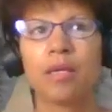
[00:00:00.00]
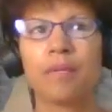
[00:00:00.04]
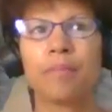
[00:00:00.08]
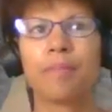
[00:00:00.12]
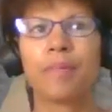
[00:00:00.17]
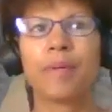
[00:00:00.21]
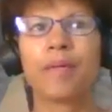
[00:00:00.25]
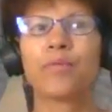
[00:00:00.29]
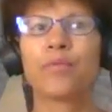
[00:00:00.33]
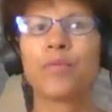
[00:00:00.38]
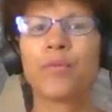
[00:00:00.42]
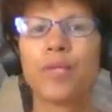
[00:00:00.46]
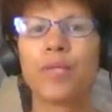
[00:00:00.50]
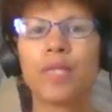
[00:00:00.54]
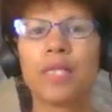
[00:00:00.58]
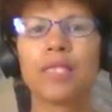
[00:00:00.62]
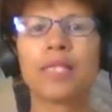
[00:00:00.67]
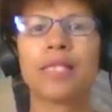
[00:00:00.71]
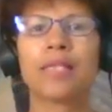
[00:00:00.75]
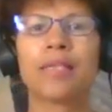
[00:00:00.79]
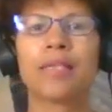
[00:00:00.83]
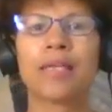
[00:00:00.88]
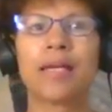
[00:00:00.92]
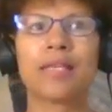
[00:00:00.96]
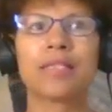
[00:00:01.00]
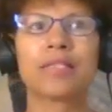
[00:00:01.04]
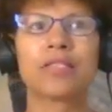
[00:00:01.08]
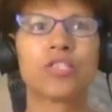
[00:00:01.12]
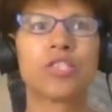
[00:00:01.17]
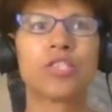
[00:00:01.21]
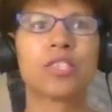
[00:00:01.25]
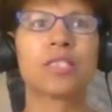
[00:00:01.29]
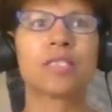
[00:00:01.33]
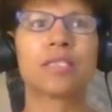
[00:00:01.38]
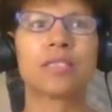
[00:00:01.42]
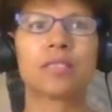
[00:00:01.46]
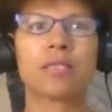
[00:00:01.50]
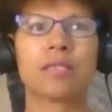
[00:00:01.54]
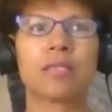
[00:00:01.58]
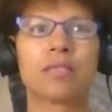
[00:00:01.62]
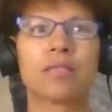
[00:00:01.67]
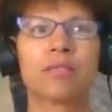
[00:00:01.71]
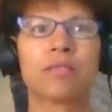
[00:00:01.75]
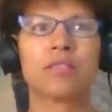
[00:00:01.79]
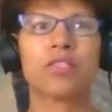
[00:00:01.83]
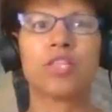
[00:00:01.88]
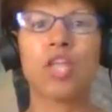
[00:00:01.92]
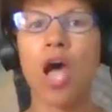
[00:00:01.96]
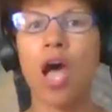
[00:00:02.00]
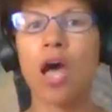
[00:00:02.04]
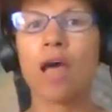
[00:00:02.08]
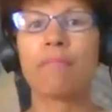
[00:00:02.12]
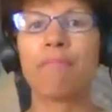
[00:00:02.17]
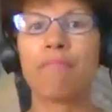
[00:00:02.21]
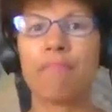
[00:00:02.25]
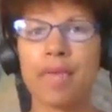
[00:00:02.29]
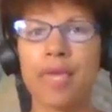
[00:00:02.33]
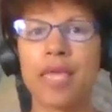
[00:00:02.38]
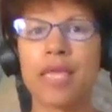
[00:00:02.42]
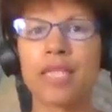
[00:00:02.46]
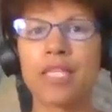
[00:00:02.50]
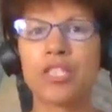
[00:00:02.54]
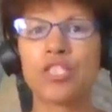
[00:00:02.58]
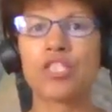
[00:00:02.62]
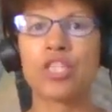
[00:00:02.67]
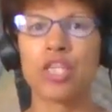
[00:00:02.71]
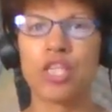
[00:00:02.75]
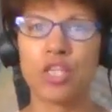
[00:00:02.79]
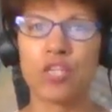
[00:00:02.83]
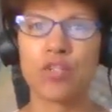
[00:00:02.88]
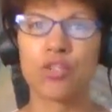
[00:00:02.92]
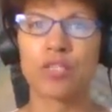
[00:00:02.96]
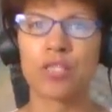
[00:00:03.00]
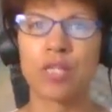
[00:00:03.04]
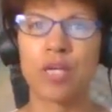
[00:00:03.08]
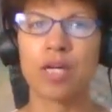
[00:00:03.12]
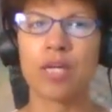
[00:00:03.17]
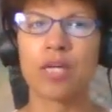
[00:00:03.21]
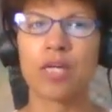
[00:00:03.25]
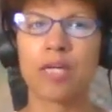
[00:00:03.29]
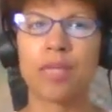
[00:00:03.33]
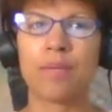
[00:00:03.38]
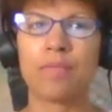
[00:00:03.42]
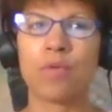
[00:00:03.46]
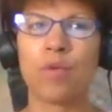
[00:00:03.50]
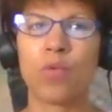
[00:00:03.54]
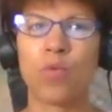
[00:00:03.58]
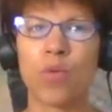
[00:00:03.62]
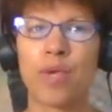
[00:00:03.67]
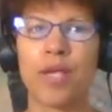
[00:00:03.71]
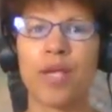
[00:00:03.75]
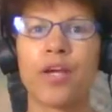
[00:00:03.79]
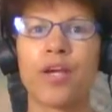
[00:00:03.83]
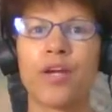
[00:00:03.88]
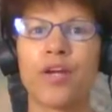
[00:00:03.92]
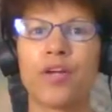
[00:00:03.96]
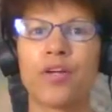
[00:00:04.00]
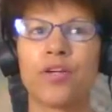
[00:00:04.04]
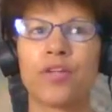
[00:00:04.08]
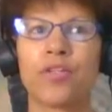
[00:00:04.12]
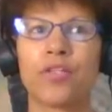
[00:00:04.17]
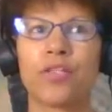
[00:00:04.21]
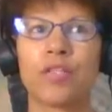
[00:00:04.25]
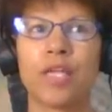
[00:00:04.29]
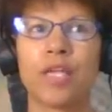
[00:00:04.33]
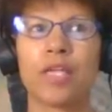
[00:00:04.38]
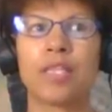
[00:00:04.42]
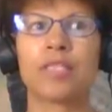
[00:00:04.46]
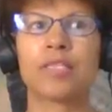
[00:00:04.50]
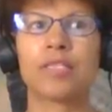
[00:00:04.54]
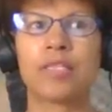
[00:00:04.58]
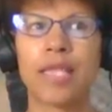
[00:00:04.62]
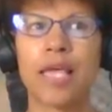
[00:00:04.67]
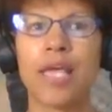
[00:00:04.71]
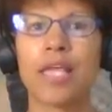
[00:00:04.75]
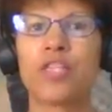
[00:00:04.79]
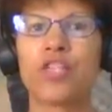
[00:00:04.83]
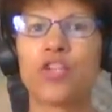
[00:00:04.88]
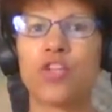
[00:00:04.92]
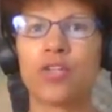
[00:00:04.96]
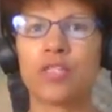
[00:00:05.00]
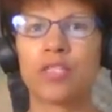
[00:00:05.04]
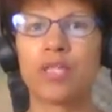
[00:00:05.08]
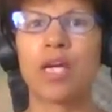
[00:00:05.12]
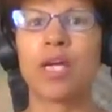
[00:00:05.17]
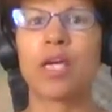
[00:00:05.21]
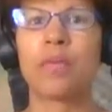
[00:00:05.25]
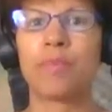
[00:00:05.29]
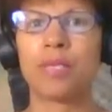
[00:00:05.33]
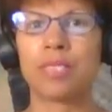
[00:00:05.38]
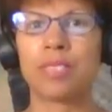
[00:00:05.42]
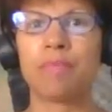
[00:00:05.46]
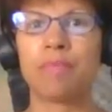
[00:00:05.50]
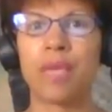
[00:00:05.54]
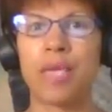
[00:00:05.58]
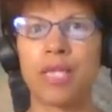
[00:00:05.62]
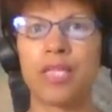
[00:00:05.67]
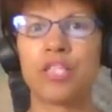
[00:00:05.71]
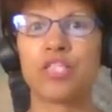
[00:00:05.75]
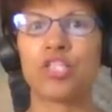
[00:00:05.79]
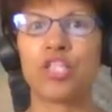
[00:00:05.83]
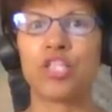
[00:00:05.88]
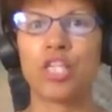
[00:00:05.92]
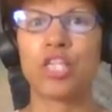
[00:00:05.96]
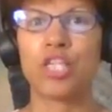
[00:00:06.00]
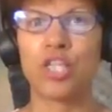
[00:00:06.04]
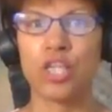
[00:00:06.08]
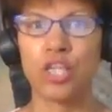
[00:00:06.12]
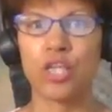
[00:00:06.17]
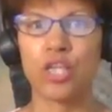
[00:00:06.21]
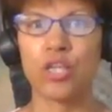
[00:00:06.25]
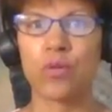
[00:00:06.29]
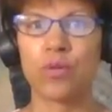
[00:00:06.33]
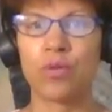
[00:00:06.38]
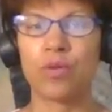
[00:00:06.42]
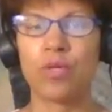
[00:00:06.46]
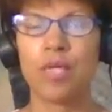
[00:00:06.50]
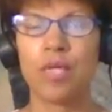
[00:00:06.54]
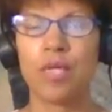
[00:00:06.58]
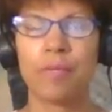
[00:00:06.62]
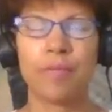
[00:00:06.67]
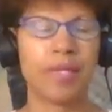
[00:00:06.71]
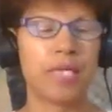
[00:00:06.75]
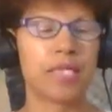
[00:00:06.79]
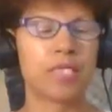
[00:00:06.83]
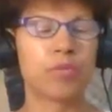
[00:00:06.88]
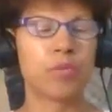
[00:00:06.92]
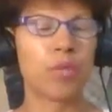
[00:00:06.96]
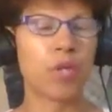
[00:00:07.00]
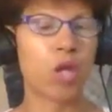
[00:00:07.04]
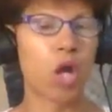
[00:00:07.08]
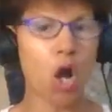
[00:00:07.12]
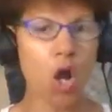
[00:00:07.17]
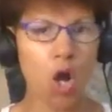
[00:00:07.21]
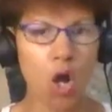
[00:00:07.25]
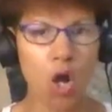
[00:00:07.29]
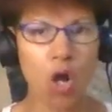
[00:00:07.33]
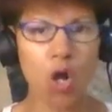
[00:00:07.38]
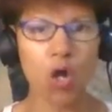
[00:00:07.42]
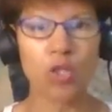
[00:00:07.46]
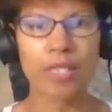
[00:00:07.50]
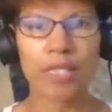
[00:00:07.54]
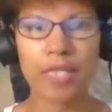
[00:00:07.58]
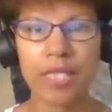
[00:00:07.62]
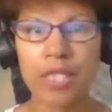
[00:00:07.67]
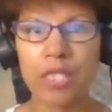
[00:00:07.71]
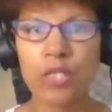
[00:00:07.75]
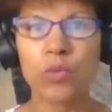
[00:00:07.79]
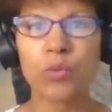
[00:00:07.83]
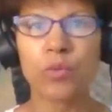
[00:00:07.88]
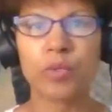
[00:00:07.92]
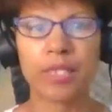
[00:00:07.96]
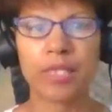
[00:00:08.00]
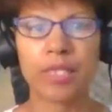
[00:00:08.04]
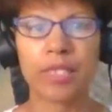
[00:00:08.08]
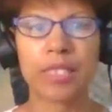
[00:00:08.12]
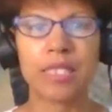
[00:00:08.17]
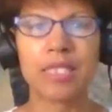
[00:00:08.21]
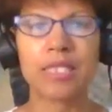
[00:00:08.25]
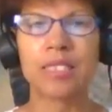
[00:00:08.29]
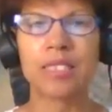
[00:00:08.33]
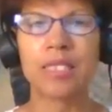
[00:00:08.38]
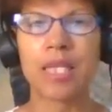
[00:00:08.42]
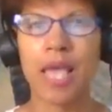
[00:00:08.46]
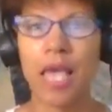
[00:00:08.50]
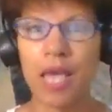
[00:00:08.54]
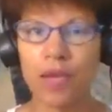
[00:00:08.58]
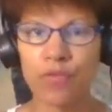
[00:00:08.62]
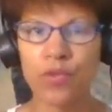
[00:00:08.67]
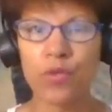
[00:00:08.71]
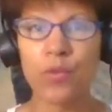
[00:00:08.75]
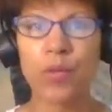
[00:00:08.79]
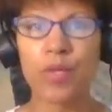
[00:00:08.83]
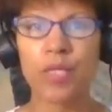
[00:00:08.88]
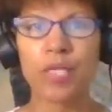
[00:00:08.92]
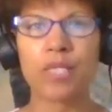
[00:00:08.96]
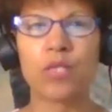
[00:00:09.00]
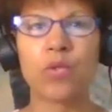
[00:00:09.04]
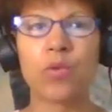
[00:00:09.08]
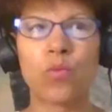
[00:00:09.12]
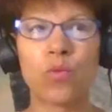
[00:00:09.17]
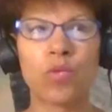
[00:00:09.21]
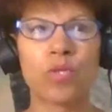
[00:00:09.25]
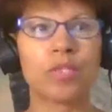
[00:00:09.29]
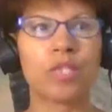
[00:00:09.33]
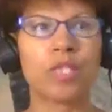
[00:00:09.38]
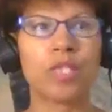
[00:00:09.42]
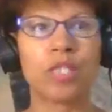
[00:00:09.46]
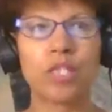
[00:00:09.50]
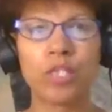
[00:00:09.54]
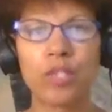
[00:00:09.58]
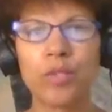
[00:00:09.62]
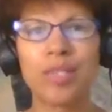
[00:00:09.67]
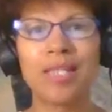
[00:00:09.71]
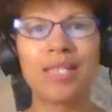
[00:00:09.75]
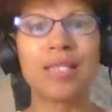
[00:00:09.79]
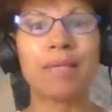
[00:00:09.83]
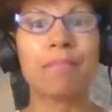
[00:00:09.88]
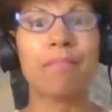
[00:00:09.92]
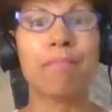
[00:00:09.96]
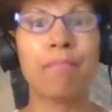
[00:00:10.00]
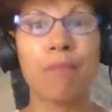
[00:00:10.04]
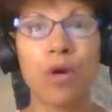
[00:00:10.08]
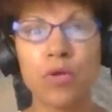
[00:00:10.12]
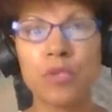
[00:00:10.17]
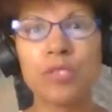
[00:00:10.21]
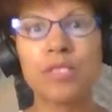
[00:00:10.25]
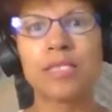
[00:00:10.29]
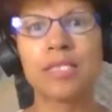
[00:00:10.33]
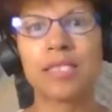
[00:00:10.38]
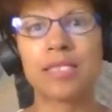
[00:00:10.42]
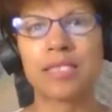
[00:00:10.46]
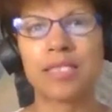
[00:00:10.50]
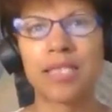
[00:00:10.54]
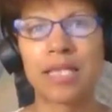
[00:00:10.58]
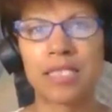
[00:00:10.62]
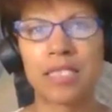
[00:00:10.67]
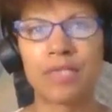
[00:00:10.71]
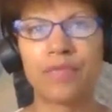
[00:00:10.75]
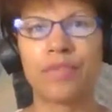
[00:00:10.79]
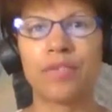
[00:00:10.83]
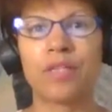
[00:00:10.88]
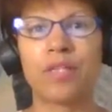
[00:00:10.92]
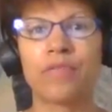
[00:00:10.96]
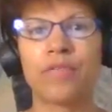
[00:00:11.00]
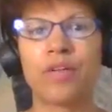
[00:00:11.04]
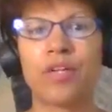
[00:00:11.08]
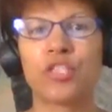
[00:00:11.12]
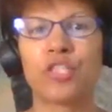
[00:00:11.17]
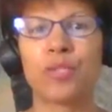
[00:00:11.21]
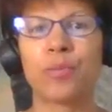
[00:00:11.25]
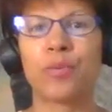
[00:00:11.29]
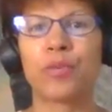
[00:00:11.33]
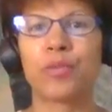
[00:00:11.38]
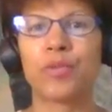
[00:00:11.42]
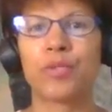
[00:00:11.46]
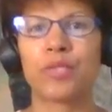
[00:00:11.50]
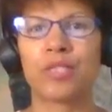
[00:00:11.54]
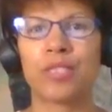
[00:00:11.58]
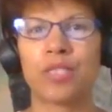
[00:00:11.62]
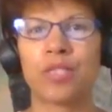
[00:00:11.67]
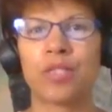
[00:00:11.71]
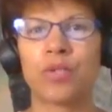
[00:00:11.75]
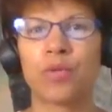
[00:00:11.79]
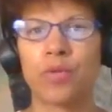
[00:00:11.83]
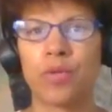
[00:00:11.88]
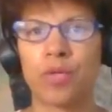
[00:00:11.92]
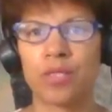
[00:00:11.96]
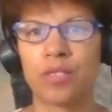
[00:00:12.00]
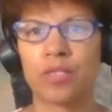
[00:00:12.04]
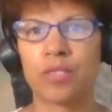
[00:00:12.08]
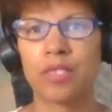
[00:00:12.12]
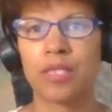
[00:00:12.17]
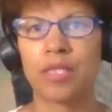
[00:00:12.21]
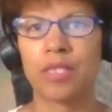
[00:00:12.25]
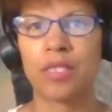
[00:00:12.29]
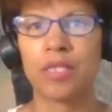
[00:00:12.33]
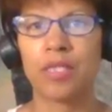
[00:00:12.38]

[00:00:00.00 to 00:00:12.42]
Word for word: But really, that's just not managing your time, where instead your time is managing you because we all equally and everyone in the world including the most successful of entrepreneurs in the world